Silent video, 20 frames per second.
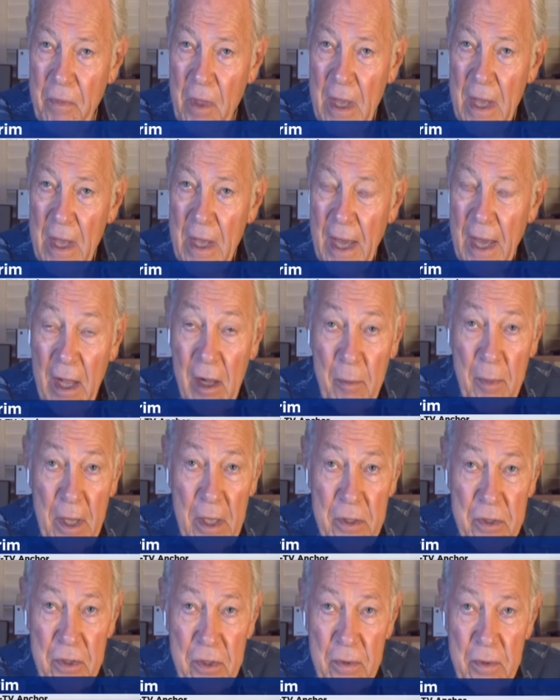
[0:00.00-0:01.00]
Al
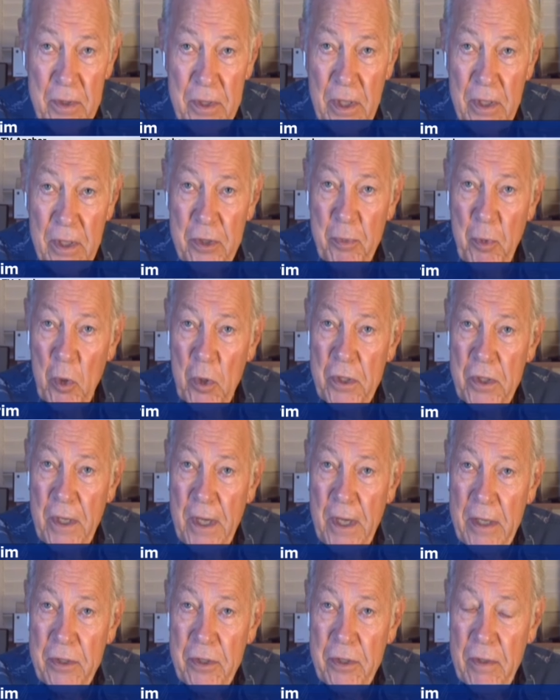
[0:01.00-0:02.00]
Meltzer was our
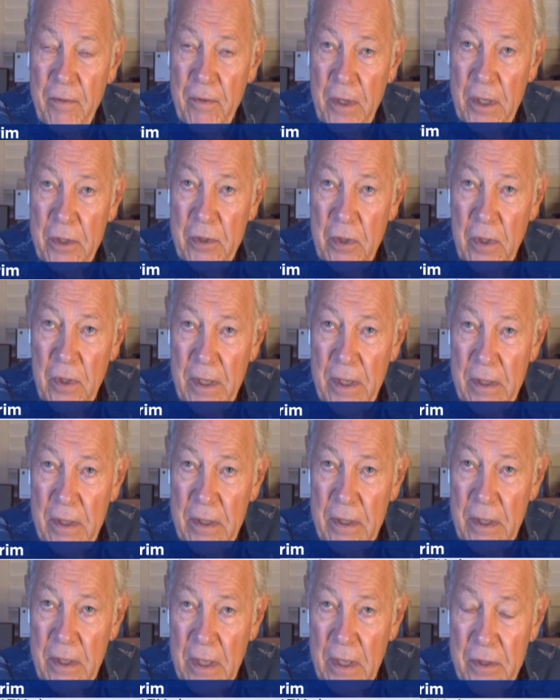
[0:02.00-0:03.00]
sportscaster, mm-hmm. Vince
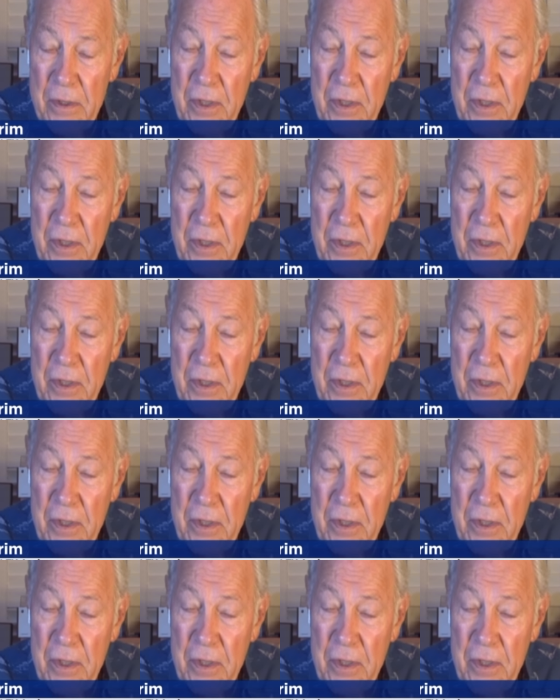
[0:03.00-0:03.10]
Leonard.